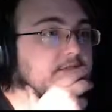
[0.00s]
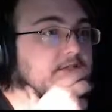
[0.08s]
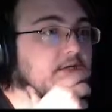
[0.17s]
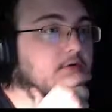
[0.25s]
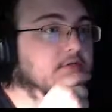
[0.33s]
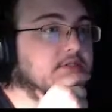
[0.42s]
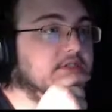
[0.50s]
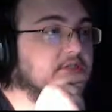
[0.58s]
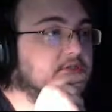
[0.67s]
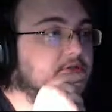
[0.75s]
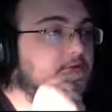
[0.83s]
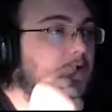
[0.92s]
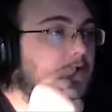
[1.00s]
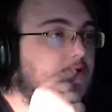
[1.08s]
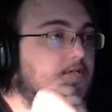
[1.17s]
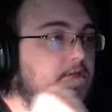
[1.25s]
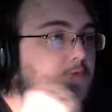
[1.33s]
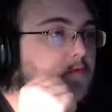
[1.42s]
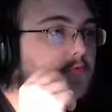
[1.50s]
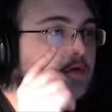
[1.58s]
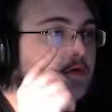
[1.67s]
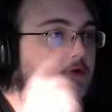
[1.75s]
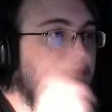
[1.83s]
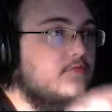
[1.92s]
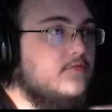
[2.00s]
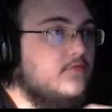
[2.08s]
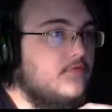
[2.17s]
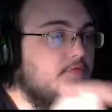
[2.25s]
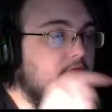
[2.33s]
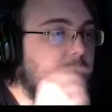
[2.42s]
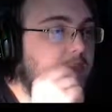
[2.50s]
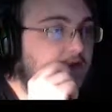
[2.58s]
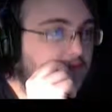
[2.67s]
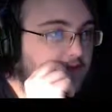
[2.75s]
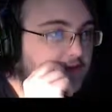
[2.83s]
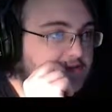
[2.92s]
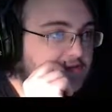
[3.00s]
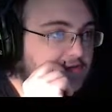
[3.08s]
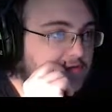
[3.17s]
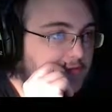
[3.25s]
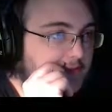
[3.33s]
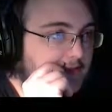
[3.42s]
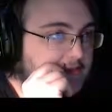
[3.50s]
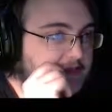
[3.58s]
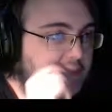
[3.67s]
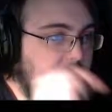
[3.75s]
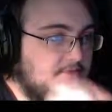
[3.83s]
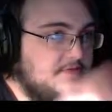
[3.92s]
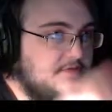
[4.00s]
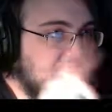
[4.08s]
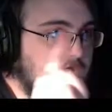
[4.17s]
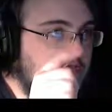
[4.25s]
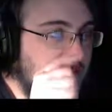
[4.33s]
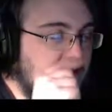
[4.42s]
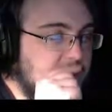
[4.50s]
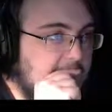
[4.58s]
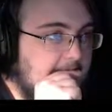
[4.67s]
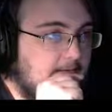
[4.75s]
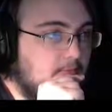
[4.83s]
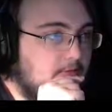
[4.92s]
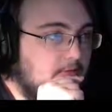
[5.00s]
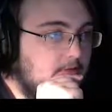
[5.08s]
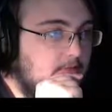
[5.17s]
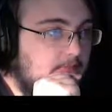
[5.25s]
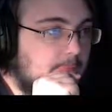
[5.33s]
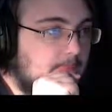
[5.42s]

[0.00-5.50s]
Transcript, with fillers: So essentially what we did, we went through the big red tube. I guess that's the tower.